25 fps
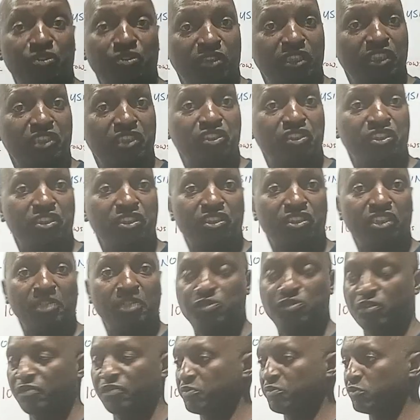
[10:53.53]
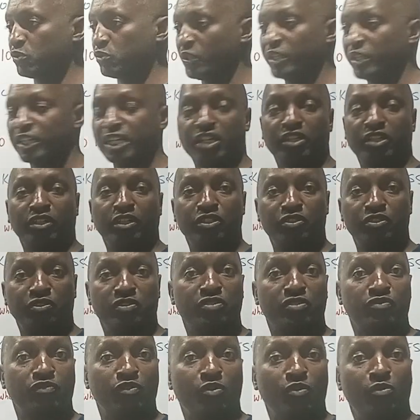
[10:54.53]
knowledge in terms of doing
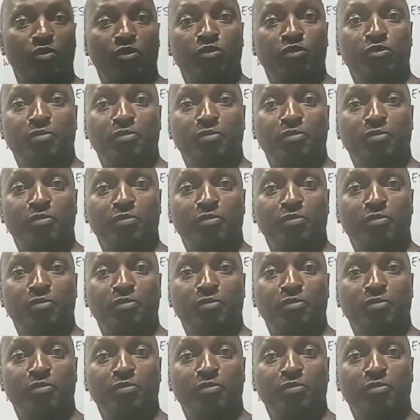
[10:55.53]
calculations for